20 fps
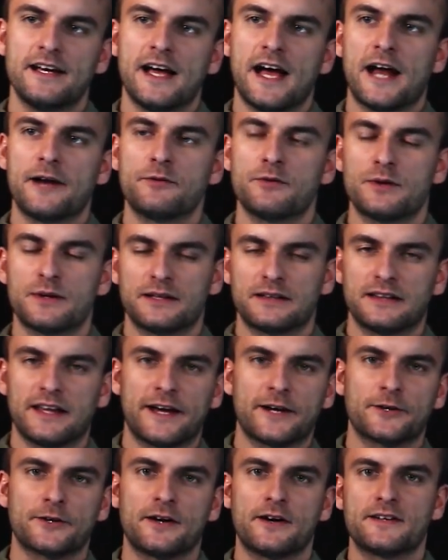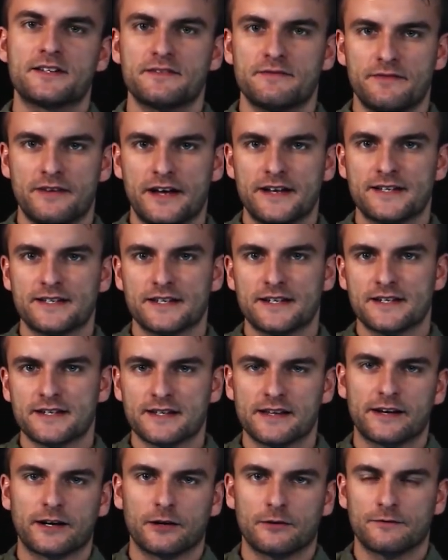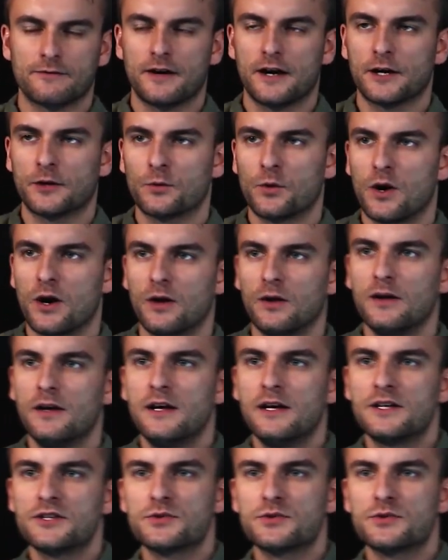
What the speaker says: and we layered on defenses like our firewall